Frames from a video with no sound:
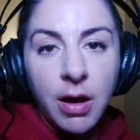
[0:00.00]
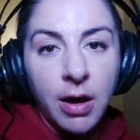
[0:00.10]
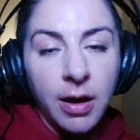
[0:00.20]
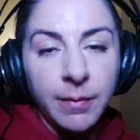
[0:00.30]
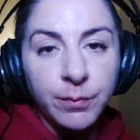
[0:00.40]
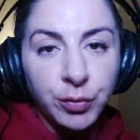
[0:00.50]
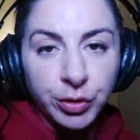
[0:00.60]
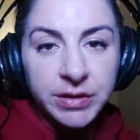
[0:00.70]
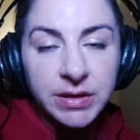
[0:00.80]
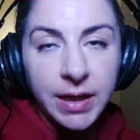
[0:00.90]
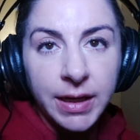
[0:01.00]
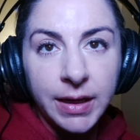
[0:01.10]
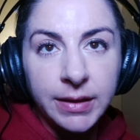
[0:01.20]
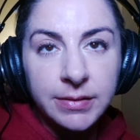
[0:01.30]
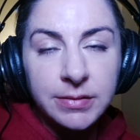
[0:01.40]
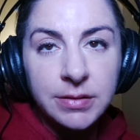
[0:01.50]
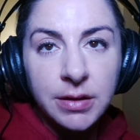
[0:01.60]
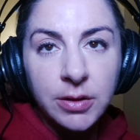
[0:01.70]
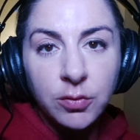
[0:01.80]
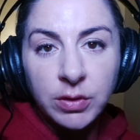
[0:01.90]
Um, Brooks has
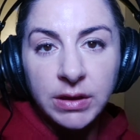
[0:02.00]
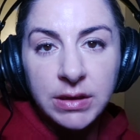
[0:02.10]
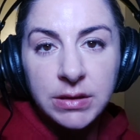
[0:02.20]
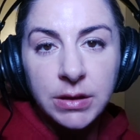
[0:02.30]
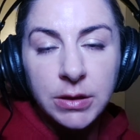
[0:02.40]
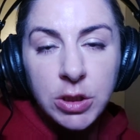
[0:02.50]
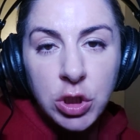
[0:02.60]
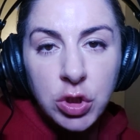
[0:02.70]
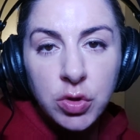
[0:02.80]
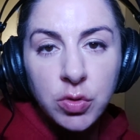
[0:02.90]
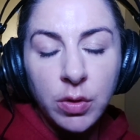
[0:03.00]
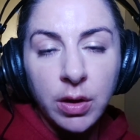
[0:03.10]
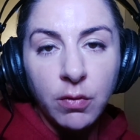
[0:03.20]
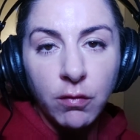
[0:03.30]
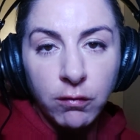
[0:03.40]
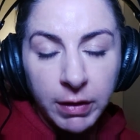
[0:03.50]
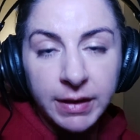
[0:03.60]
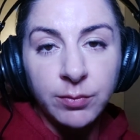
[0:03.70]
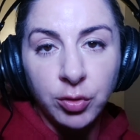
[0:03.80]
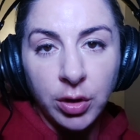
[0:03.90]
released a new
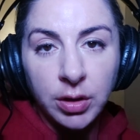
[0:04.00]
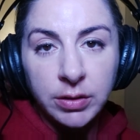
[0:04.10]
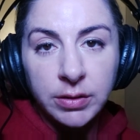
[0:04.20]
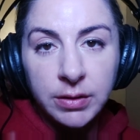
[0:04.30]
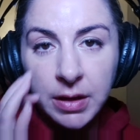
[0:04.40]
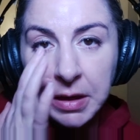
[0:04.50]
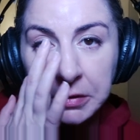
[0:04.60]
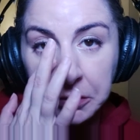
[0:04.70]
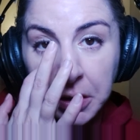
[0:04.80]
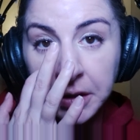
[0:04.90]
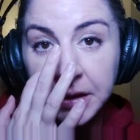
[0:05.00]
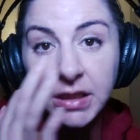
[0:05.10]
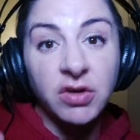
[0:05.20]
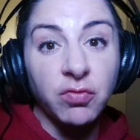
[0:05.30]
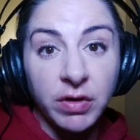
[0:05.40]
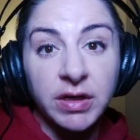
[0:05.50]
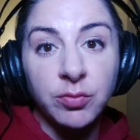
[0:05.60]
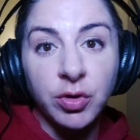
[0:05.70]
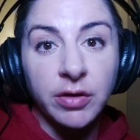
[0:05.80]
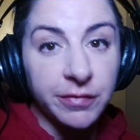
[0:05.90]
running bra, and they're calling it a running
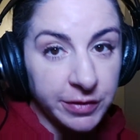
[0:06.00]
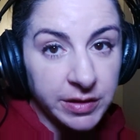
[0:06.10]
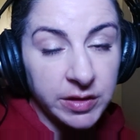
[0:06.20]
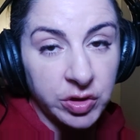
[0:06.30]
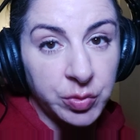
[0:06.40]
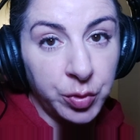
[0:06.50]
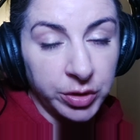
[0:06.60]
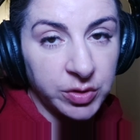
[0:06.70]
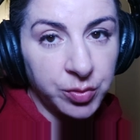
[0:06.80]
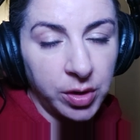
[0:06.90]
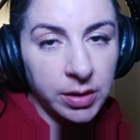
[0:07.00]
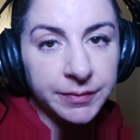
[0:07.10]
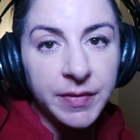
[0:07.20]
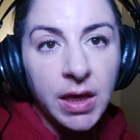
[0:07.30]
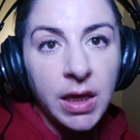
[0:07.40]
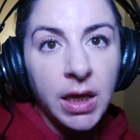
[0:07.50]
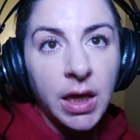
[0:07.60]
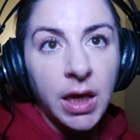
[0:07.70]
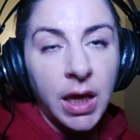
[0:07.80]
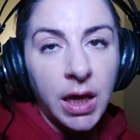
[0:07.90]
bra versus a sports bra,
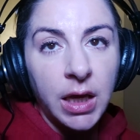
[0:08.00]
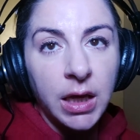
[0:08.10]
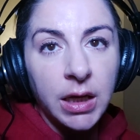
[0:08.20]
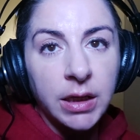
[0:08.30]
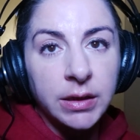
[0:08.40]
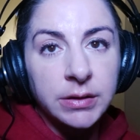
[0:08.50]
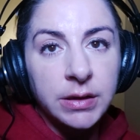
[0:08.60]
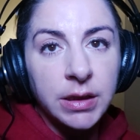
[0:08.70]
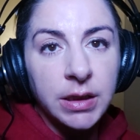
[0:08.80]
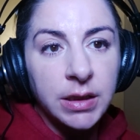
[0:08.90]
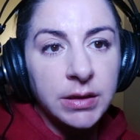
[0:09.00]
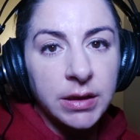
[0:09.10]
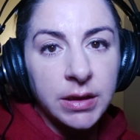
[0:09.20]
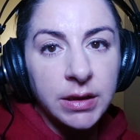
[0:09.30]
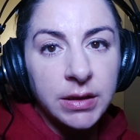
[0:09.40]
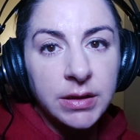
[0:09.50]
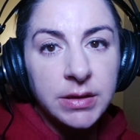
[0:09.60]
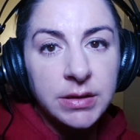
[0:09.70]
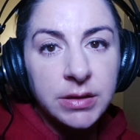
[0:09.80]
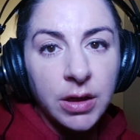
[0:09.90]
and it
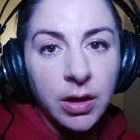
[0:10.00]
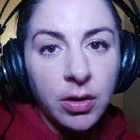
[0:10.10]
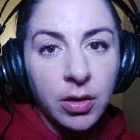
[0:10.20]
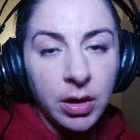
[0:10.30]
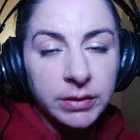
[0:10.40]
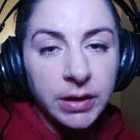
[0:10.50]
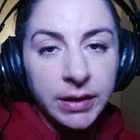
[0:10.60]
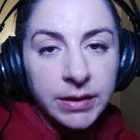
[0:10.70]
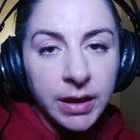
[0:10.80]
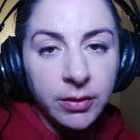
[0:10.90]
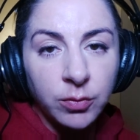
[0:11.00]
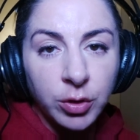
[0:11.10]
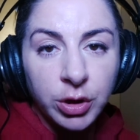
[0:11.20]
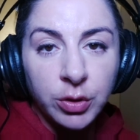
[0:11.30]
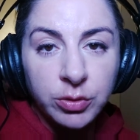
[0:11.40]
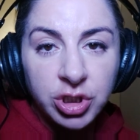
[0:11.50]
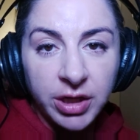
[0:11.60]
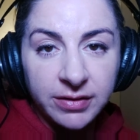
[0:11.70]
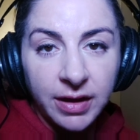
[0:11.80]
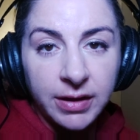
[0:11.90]
is online now, and we're going to go
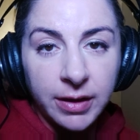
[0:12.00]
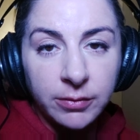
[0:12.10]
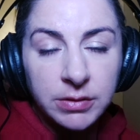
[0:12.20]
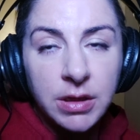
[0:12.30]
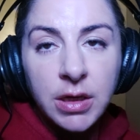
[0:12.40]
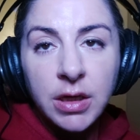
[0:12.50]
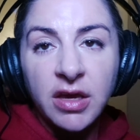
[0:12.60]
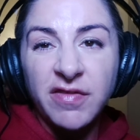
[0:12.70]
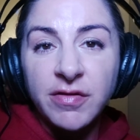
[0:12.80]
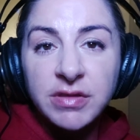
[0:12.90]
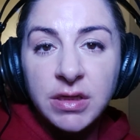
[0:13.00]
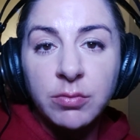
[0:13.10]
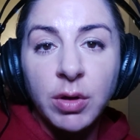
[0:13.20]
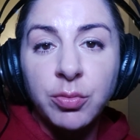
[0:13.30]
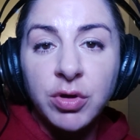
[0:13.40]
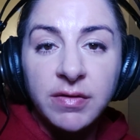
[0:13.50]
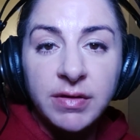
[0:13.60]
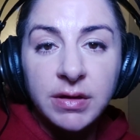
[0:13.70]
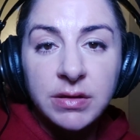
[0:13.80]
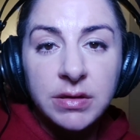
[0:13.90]
check that out. If you've seen my
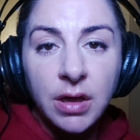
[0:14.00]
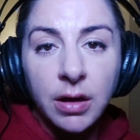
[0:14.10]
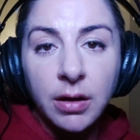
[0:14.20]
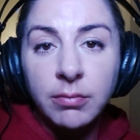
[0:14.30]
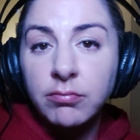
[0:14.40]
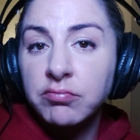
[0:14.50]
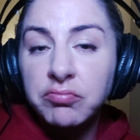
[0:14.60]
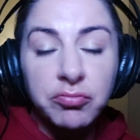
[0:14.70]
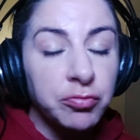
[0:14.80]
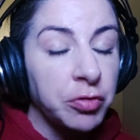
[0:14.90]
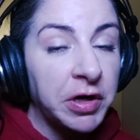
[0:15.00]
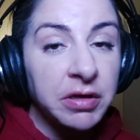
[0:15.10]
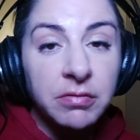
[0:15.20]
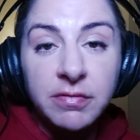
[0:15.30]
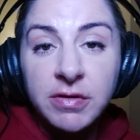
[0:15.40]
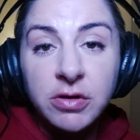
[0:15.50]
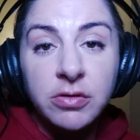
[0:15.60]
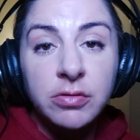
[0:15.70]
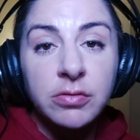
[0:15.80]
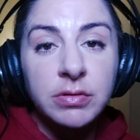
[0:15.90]
previous um, running
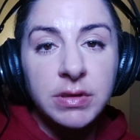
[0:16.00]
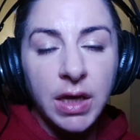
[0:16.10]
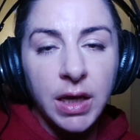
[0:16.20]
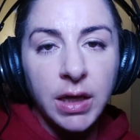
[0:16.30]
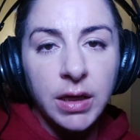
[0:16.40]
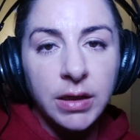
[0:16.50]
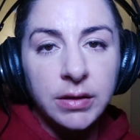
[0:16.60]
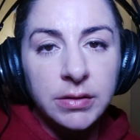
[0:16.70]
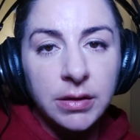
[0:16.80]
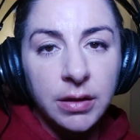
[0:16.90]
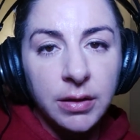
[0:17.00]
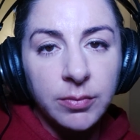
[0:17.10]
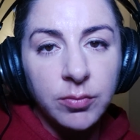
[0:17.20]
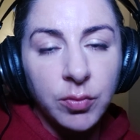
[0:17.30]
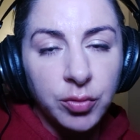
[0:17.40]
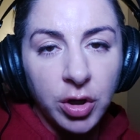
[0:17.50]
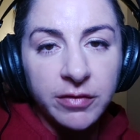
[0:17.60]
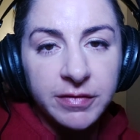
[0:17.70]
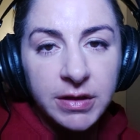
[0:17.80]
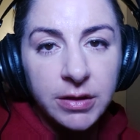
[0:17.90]
reviews and um, bra
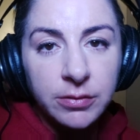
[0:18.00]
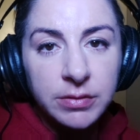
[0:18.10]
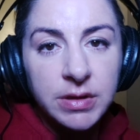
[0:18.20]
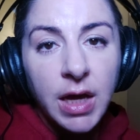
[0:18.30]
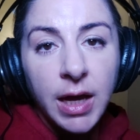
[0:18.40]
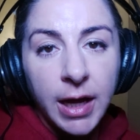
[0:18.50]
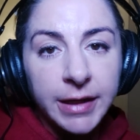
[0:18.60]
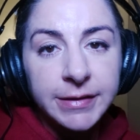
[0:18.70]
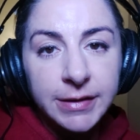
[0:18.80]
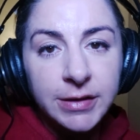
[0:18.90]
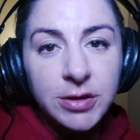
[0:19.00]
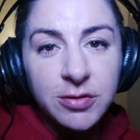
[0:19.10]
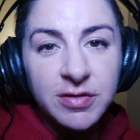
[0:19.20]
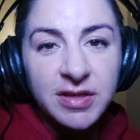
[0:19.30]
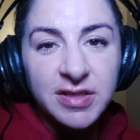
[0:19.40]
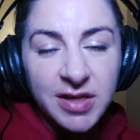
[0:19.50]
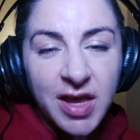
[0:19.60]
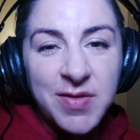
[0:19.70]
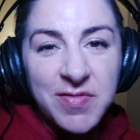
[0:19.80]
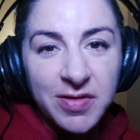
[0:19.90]
videos, I did do the
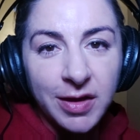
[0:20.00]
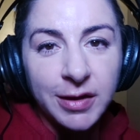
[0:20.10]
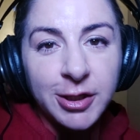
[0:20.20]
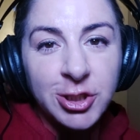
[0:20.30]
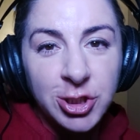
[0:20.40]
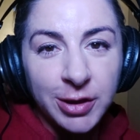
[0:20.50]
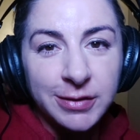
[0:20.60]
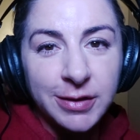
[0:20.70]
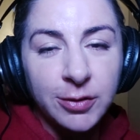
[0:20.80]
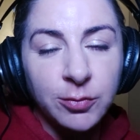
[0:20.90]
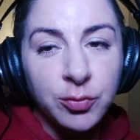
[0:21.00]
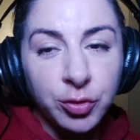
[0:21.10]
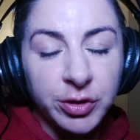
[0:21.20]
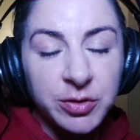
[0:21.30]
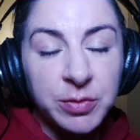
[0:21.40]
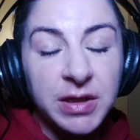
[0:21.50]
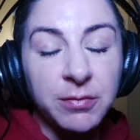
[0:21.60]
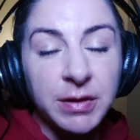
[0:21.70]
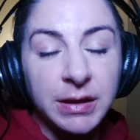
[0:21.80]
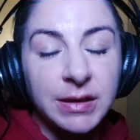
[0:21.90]
same thing, and I checked out Brooks when they
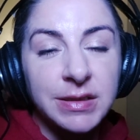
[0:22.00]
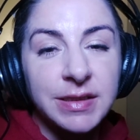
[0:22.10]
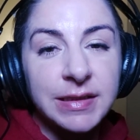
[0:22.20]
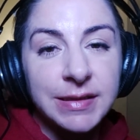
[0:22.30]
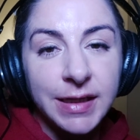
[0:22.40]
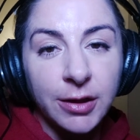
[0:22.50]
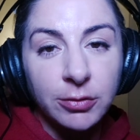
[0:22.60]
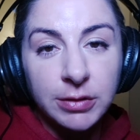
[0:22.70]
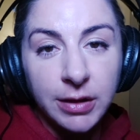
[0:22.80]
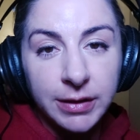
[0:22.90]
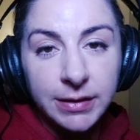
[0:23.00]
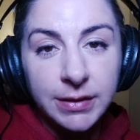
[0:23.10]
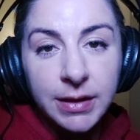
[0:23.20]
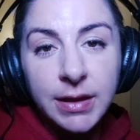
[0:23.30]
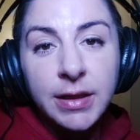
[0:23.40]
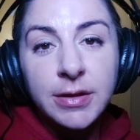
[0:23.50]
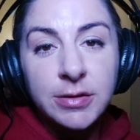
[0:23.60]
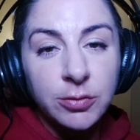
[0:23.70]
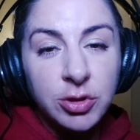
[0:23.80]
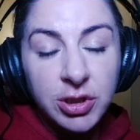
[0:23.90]
released the Dare line.
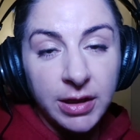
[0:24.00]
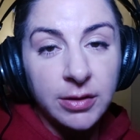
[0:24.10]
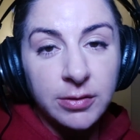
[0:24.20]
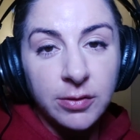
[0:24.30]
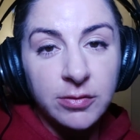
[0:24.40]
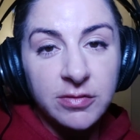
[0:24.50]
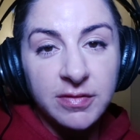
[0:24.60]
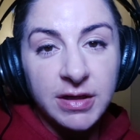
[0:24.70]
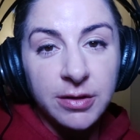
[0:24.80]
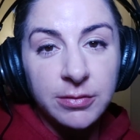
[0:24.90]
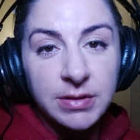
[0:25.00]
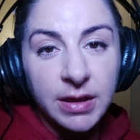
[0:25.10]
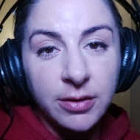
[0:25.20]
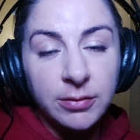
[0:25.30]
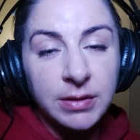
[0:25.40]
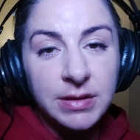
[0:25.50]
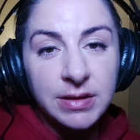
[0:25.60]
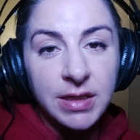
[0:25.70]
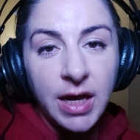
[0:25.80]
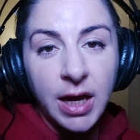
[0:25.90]
So check those videos out and
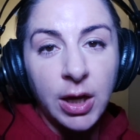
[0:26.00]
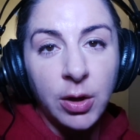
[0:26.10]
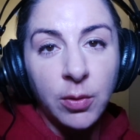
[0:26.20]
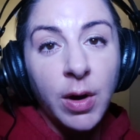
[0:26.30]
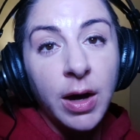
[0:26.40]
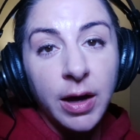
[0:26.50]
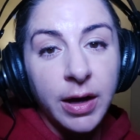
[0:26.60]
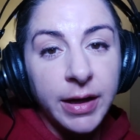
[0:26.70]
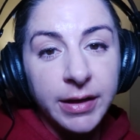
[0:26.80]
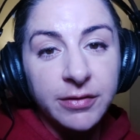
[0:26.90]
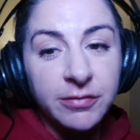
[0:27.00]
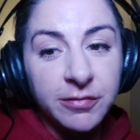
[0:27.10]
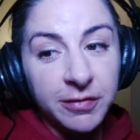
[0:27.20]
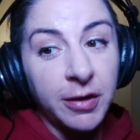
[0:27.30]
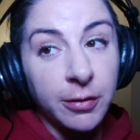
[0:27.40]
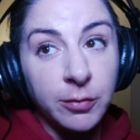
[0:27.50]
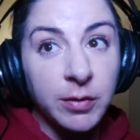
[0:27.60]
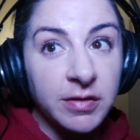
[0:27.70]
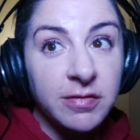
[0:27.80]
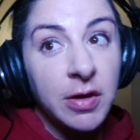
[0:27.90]
see how I fared
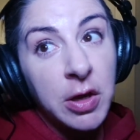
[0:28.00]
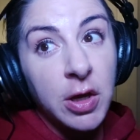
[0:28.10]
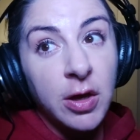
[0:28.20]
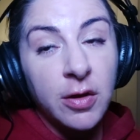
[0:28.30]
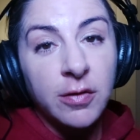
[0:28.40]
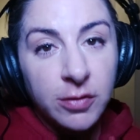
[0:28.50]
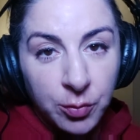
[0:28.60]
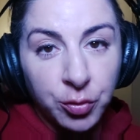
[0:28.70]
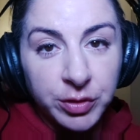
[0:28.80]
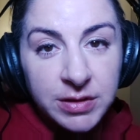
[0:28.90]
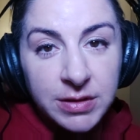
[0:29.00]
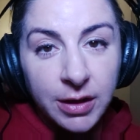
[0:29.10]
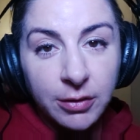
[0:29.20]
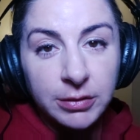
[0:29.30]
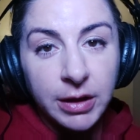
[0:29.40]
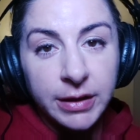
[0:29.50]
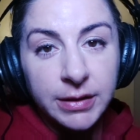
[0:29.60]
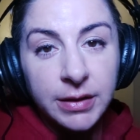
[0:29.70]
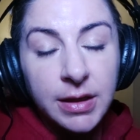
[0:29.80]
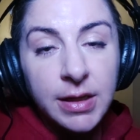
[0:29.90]
with the Brooks Dare line.
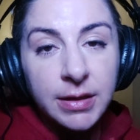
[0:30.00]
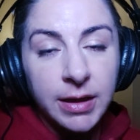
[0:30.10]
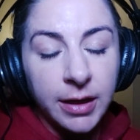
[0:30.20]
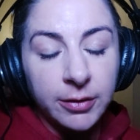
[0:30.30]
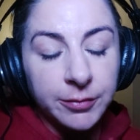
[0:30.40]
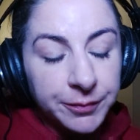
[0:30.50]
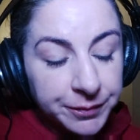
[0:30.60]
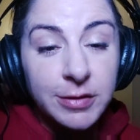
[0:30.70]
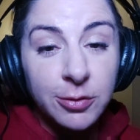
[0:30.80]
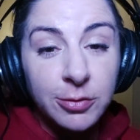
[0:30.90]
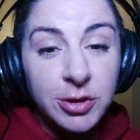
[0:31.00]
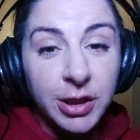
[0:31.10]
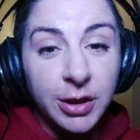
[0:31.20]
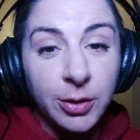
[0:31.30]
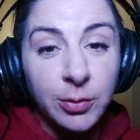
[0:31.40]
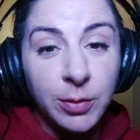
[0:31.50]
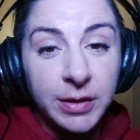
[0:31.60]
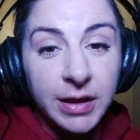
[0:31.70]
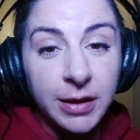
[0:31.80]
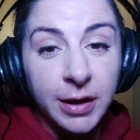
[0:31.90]
Now, let's go check out what
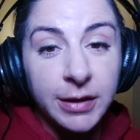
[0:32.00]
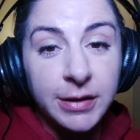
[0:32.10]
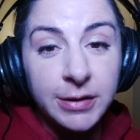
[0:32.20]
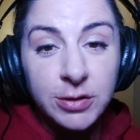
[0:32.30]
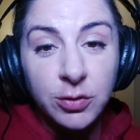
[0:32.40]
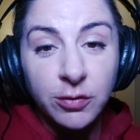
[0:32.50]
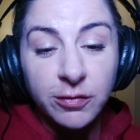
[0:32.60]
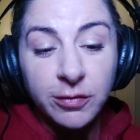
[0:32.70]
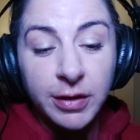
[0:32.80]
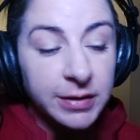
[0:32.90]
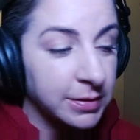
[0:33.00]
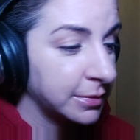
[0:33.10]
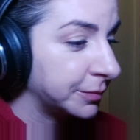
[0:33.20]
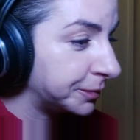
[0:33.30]
they got in store for us.